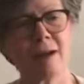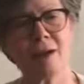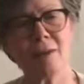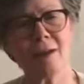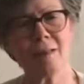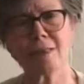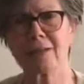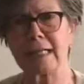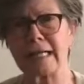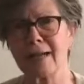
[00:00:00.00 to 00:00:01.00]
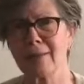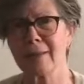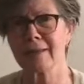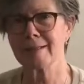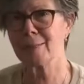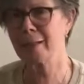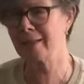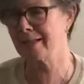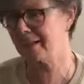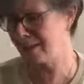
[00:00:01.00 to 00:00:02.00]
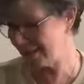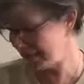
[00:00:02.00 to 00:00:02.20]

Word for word: Who else is going to come on this picnic? Let's